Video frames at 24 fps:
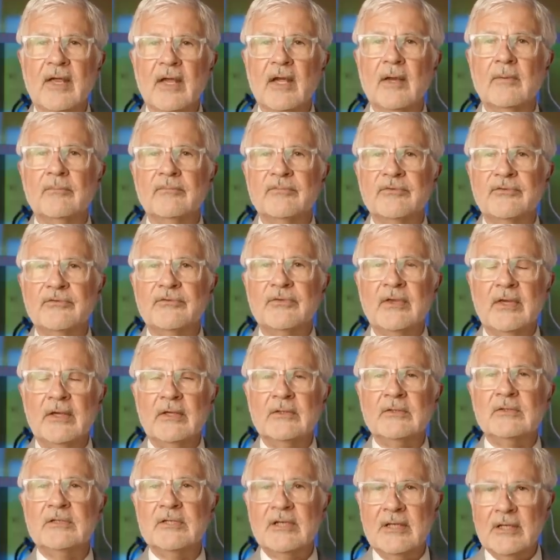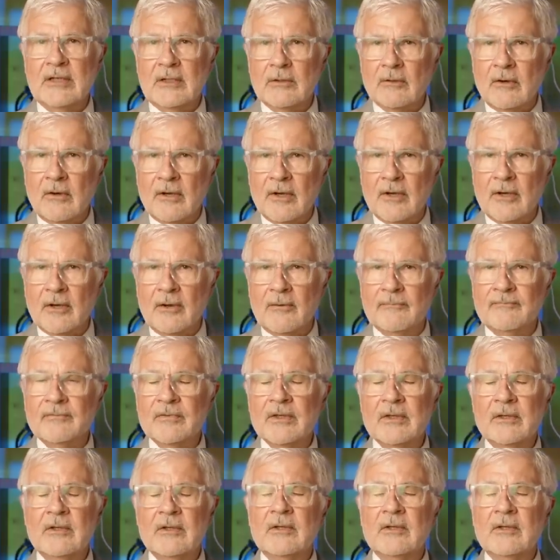MCT oil.